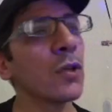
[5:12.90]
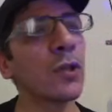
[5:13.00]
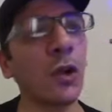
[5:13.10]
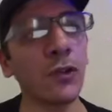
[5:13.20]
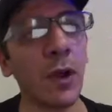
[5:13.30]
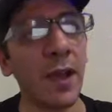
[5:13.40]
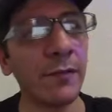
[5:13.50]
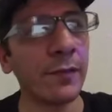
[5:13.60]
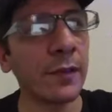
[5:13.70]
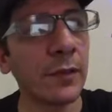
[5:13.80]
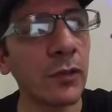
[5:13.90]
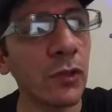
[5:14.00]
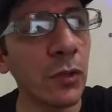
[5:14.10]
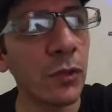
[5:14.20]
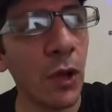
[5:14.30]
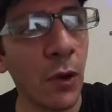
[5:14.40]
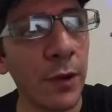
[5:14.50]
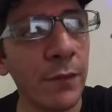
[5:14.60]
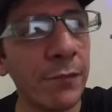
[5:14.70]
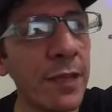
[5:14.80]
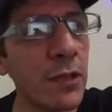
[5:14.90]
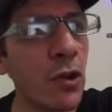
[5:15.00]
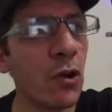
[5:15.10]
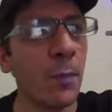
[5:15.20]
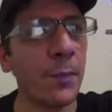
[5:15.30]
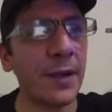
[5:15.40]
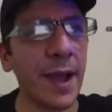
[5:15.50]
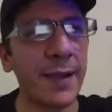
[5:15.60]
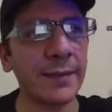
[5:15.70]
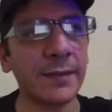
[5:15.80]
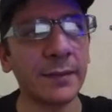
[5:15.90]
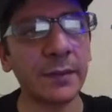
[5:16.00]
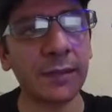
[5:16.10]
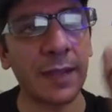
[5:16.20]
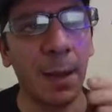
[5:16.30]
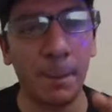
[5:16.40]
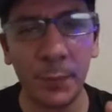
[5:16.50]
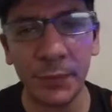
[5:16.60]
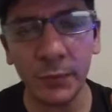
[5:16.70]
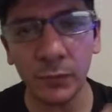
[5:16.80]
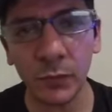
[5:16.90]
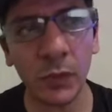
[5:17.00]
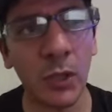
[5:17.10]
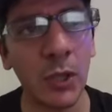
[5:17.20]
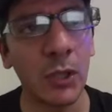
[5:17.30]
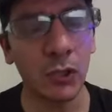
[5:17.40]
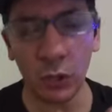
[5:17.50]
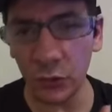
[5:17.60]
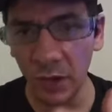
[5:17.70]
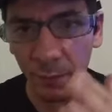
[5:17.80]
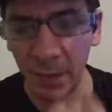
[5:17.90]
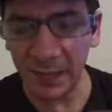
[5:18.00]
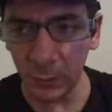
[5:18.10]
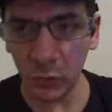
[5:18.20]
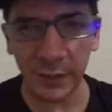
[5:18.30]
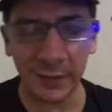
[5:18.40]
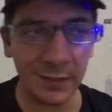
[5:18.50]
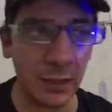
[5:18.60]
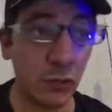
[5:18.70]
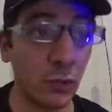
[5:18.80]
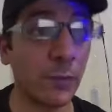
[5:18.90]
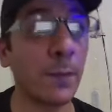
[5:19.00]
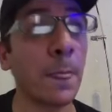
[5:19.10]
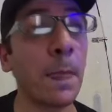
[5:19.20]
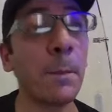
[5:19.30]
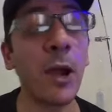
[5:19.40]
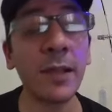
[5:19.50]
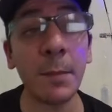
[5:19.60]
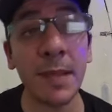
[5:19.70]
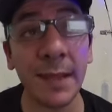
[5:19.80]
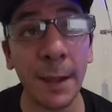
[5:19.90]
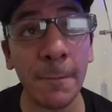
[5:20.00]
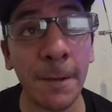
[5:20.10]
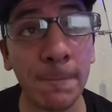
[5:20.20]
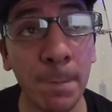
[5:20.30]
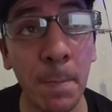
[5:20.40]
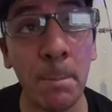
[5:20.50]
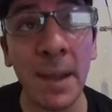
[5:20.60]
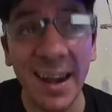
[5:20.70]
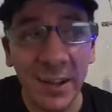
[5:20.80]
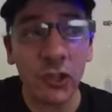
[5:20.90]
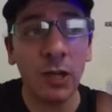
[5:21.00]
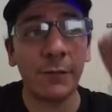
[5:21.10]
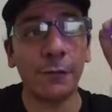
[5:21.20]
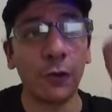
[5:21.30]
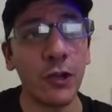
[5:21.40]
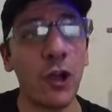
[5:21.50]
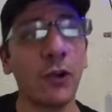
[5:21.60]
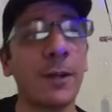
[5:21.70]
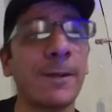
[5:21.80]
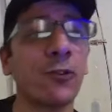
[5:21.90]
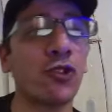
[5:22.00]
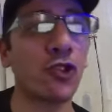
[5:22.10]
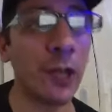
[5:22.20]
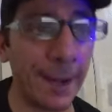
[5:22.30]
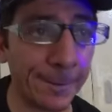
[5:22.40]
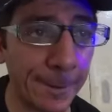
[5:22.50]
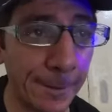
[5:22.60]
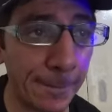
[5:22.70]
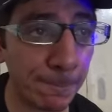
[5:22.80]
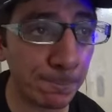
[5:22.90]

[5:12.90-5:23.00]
So you have your video copyright stamp. So you have better monetization. Why they became a manager for your channel?